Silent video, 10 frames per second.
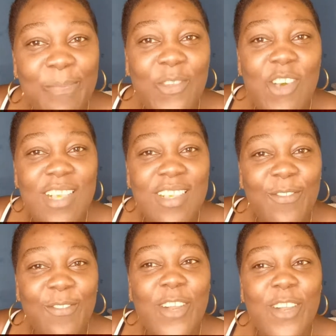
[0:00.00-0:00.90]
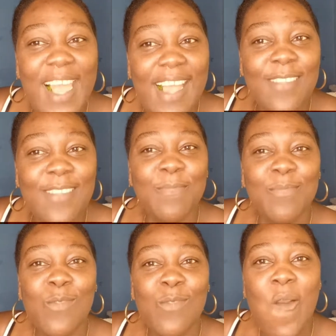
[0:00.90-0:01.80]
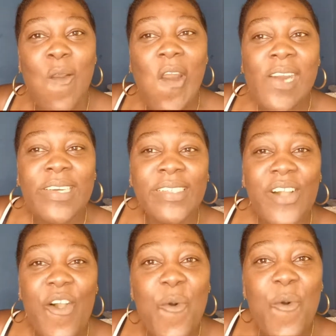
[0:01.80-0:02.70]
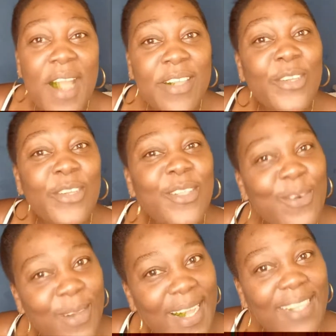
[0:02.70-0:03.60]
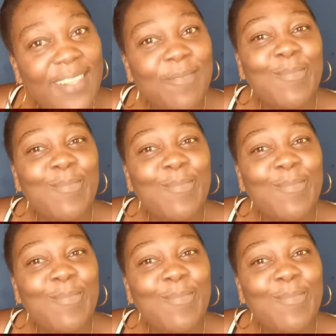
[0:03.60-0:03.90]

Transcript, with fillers: Creative cricket? How are you doing?